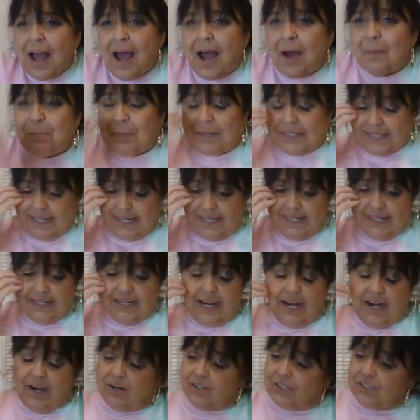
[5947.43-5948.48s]
Belinda
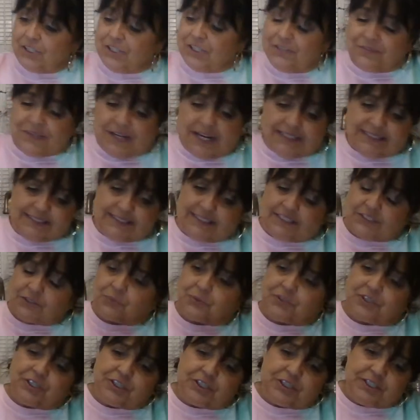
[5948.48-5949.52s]
Carroll, you got this
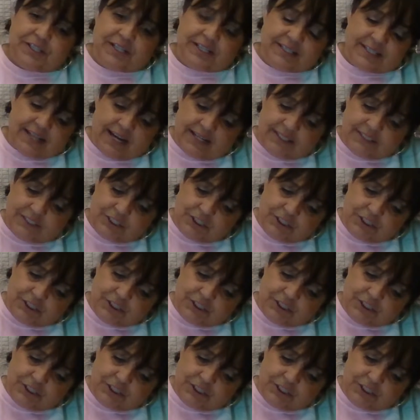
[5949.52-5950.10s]
one, honey. Thank